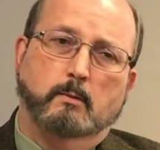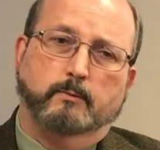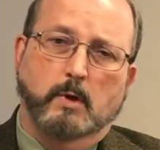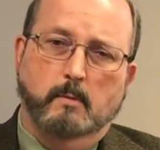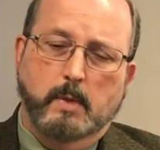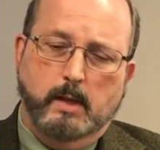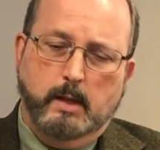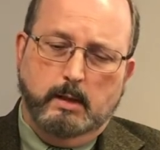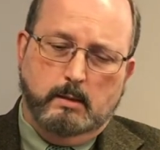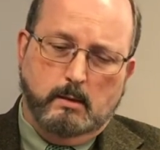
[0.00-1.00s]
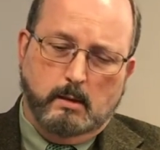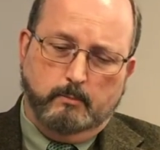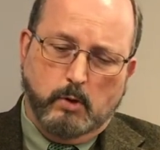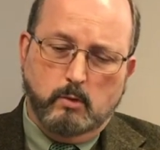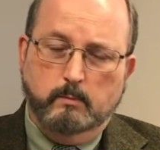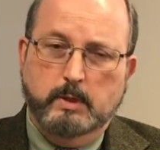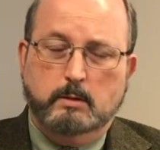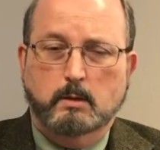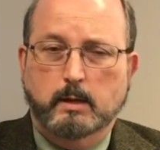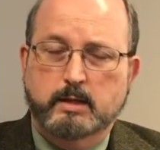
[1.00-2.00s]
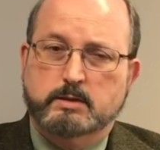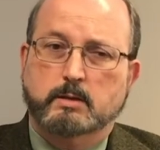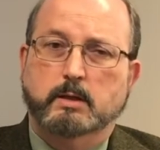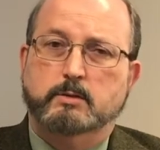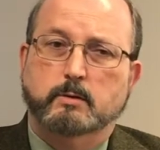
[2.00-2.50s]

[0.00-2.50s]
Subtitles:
from a program that the legislature